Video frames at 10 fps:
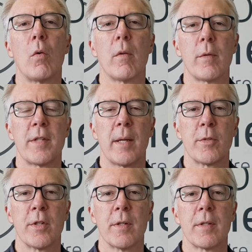the
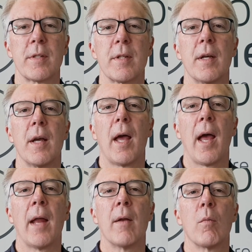receptionist,
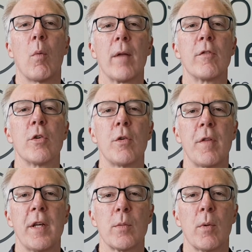and one of two
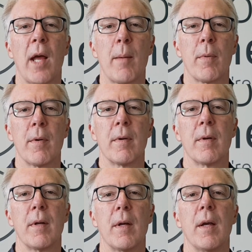things will happen.
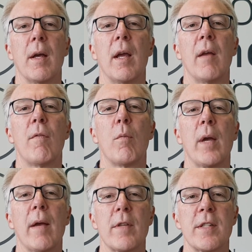If we
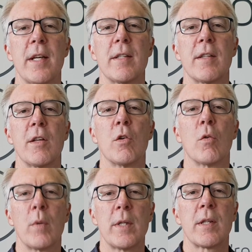have assessed that your
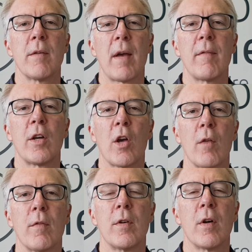risk of having
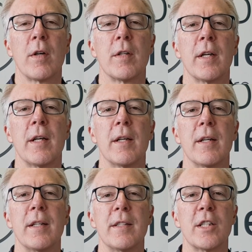
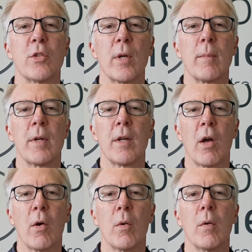COVID-19 is extremely
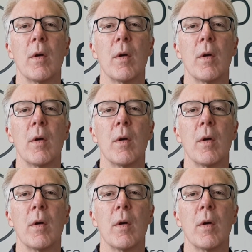low,